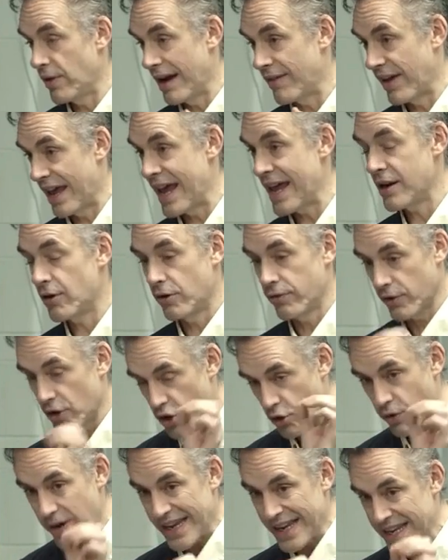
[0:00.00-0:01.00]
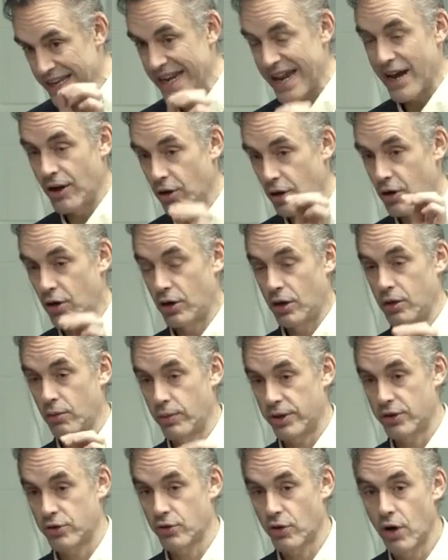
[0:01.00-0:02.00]
you have a hangover, you're in alcohol
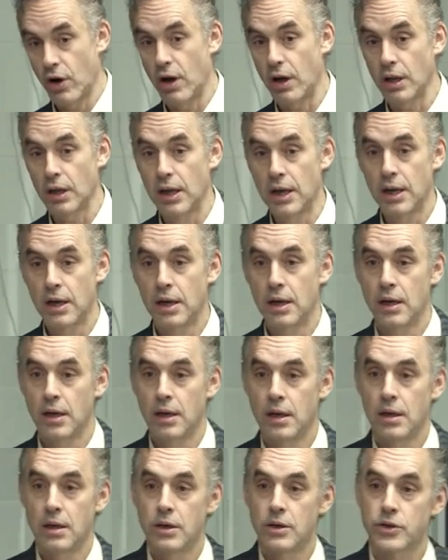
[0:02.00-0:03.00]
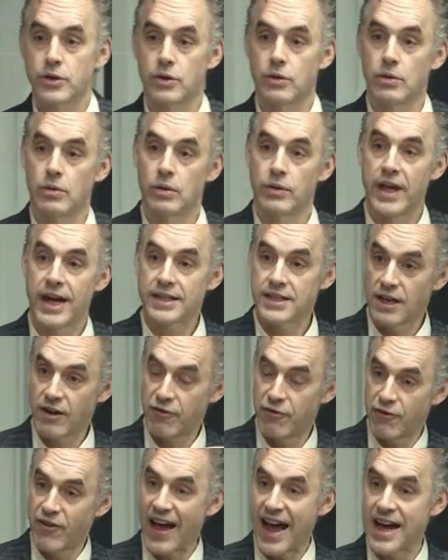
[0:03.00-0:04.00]
withdrawal. So that's how
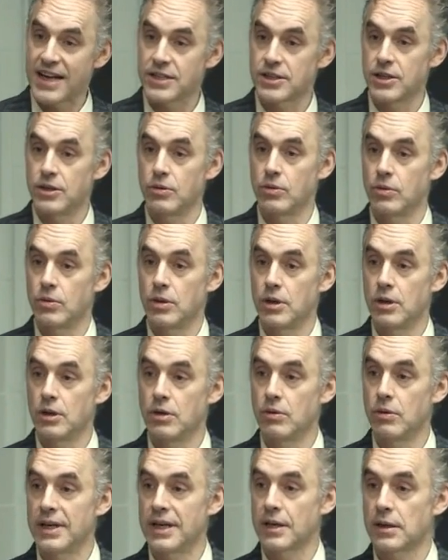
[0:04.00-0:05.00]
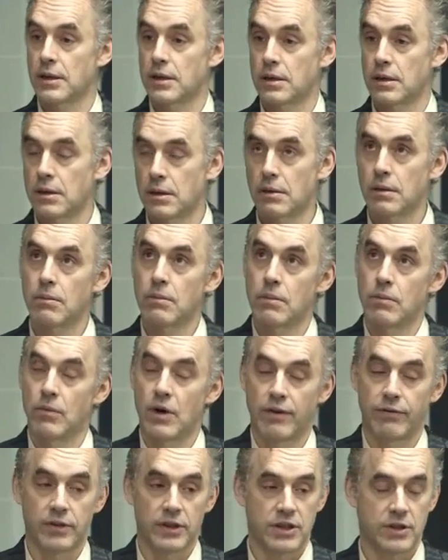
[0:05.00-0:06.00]
fast you get,
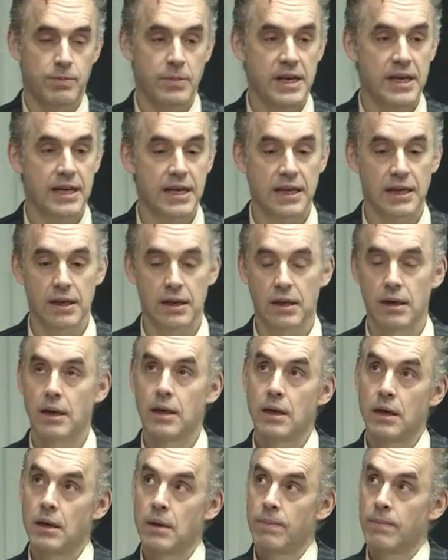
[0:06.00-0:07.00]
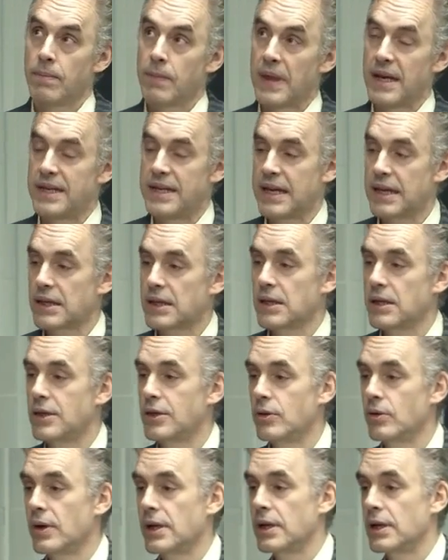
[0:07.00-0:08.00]
roughly speaking, addicted
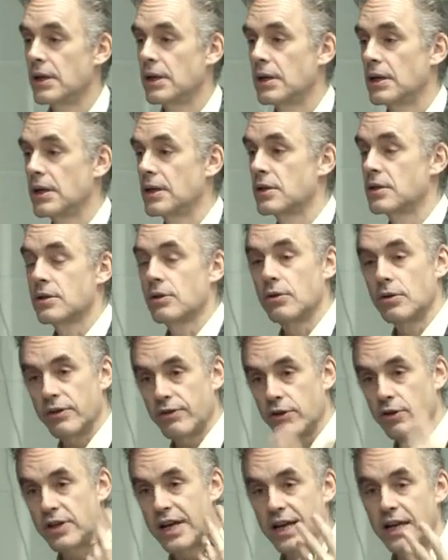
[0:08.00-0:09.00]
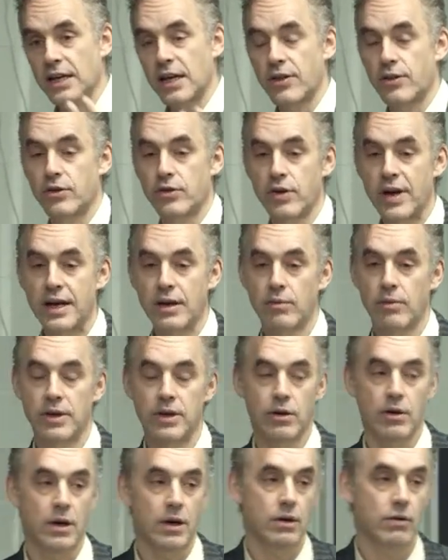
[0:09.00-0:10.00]
to it. And so if you take another drink when
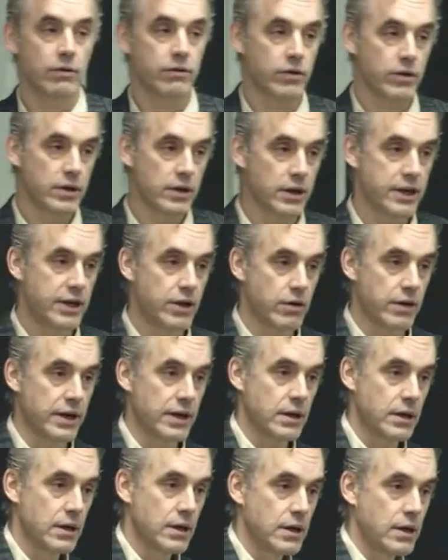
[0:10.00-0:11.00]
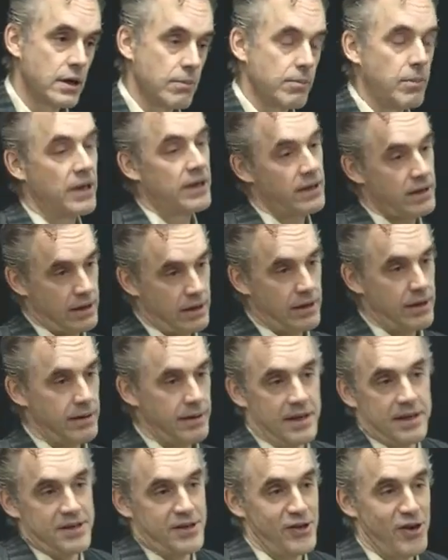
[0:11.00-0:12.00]
you're hungover, it'll cure it. But
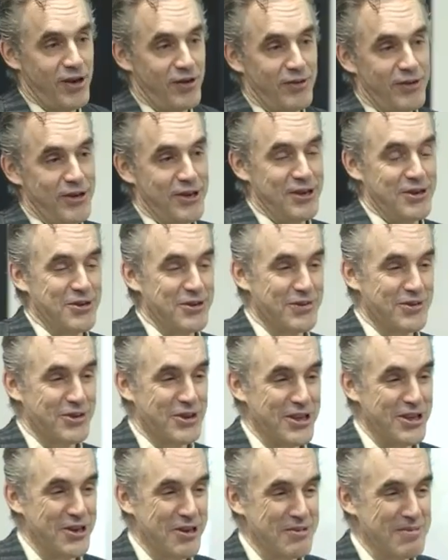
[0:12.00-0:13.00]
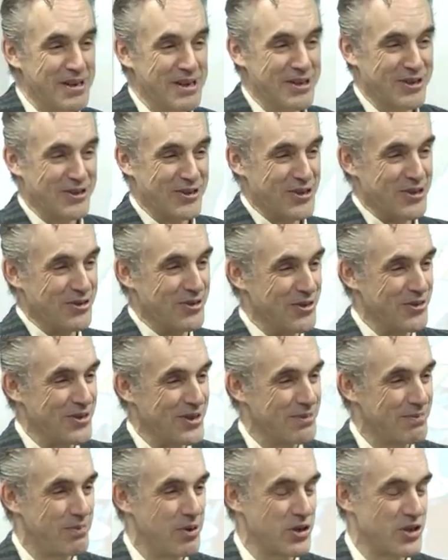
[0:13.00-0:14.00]
it's not a very useful cure, because all you do
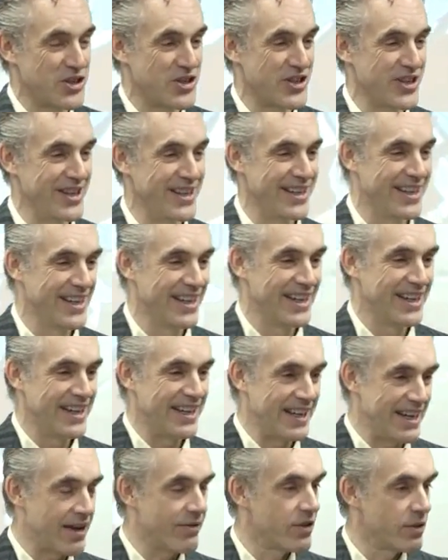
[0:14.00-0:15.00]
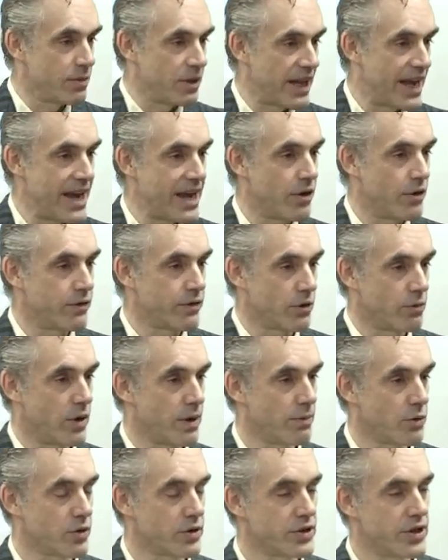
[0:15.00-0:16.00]
is push the inevitable hangover
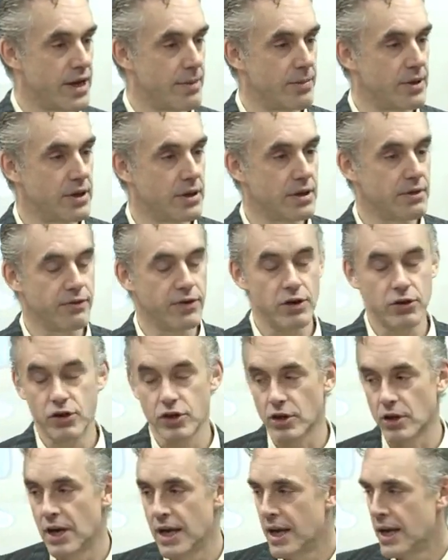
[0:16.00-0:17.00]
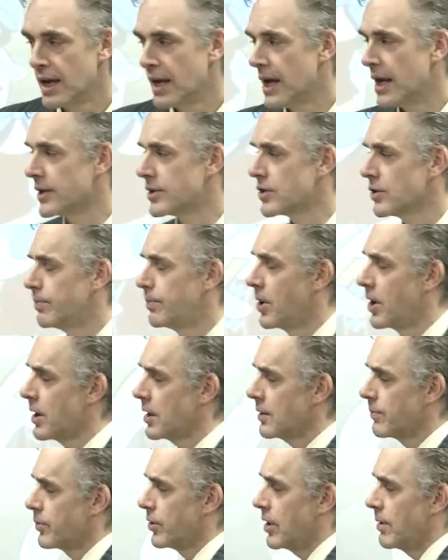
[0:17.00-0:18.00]
one more step into the future. And so part
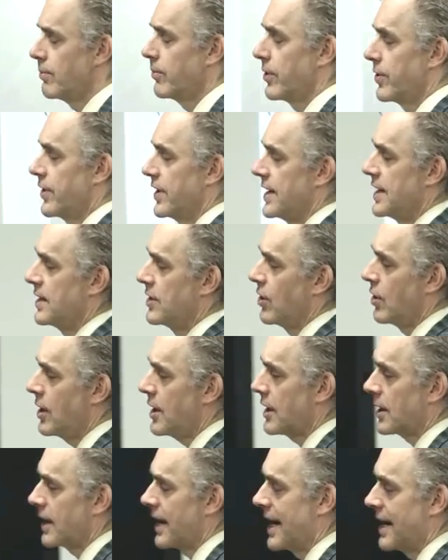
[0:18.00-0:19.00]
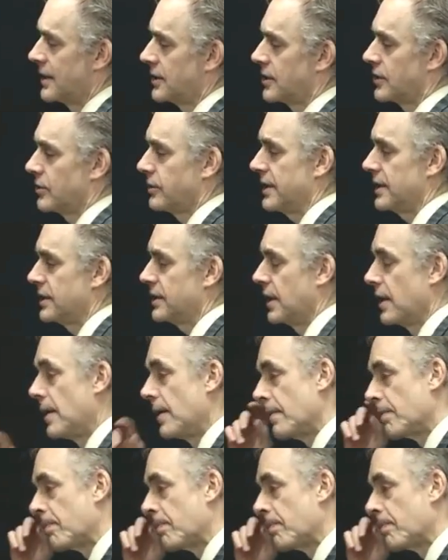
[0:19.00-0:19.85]
of the problem with the hedonic answer is